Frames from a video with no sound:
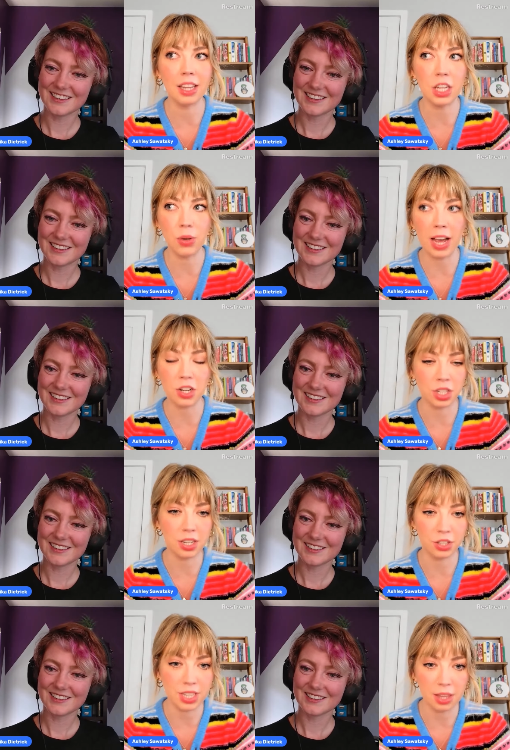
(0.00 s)
Speaker 1: that you actually
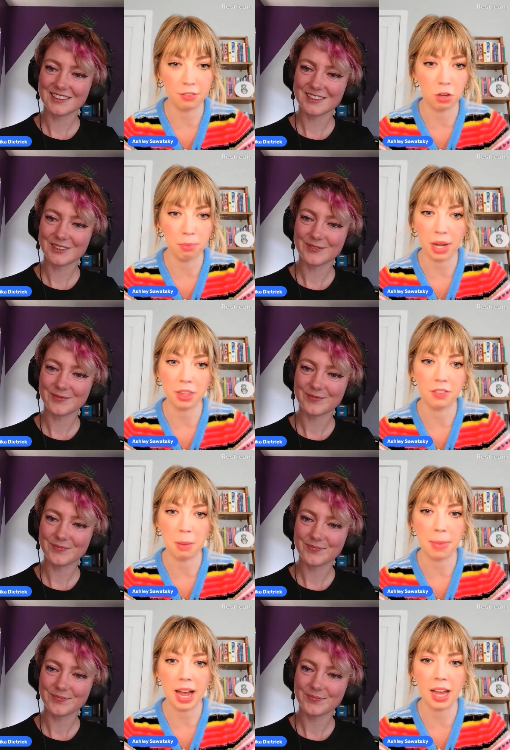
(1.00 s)
understand the full breadth of
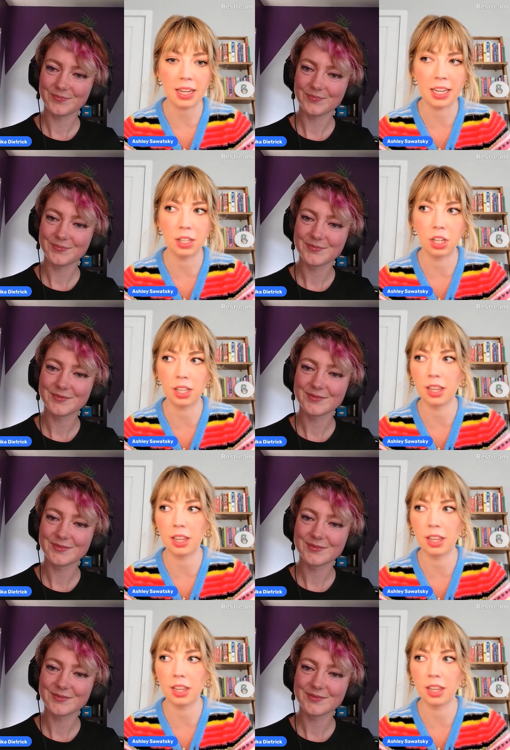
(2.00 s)
impact can look